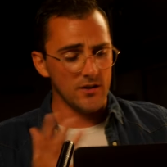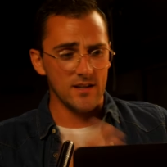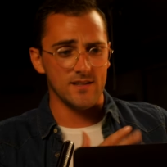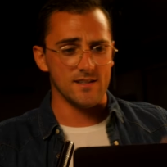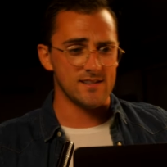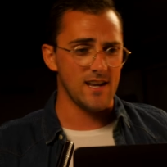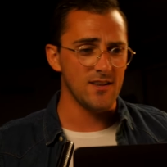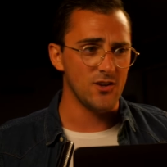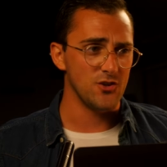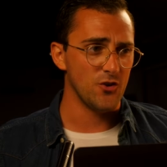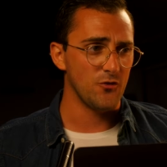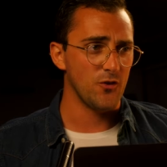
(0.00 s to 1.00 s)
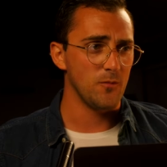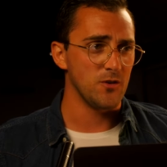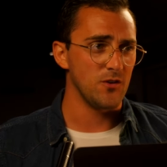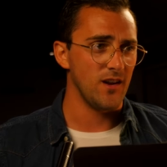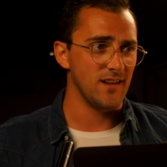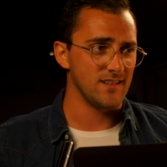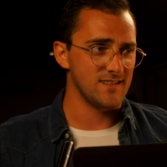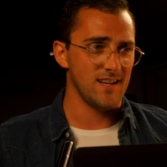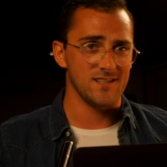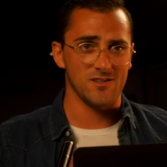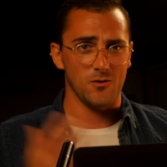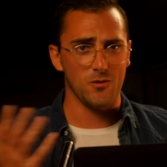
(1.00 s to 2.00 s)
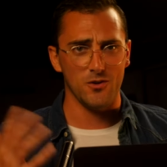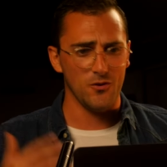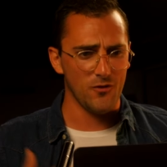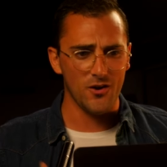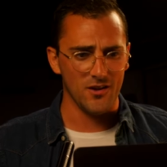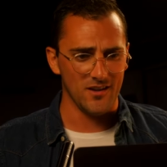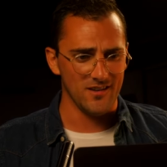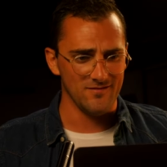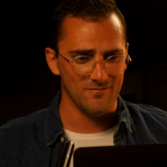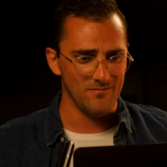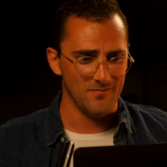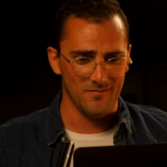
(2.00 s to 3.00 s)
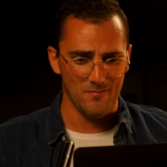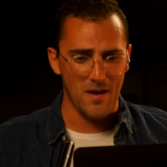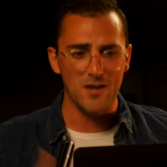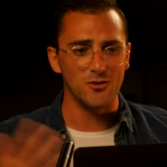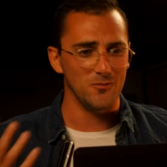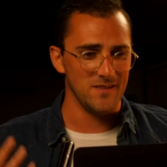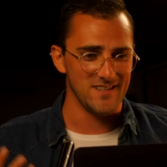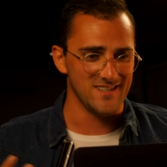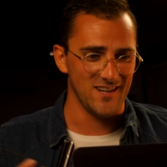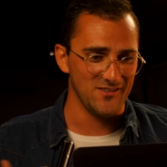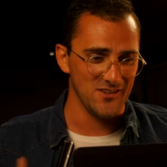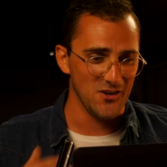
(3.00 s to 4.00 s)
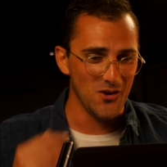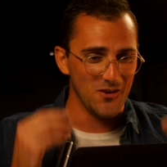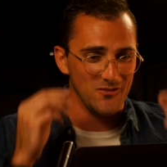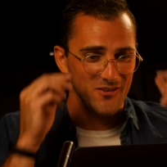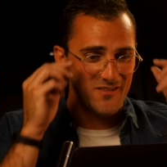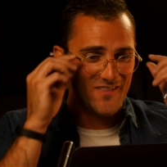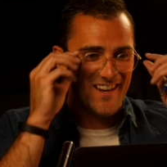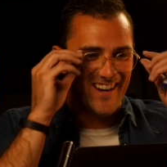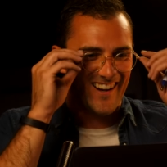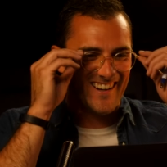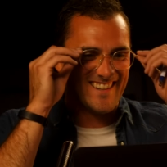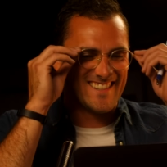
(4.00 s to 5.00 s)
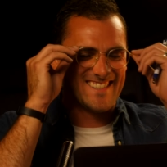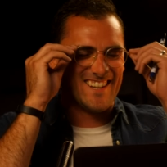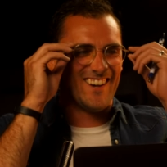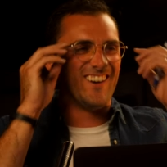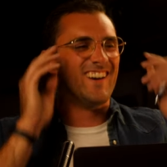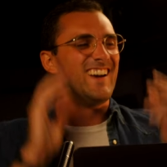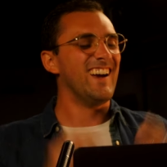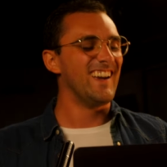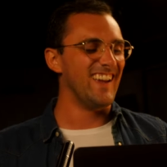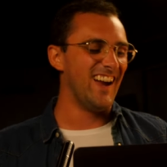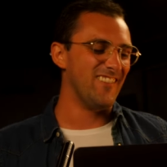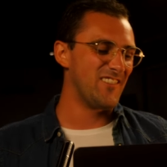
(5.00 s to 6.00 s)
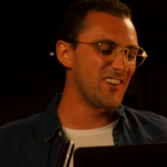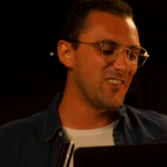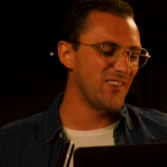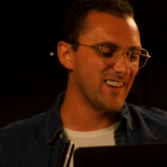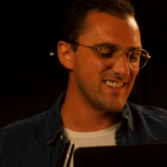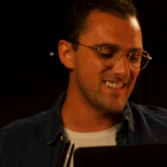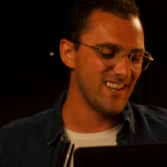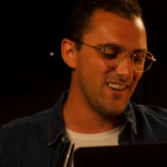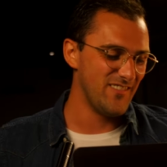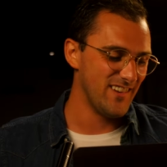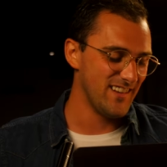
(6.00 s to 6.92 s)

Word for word: you need to say that you're from the United States. And, well, you've already mailed me stuff. You know I'm from there. So, yeah, pretty weird stuff.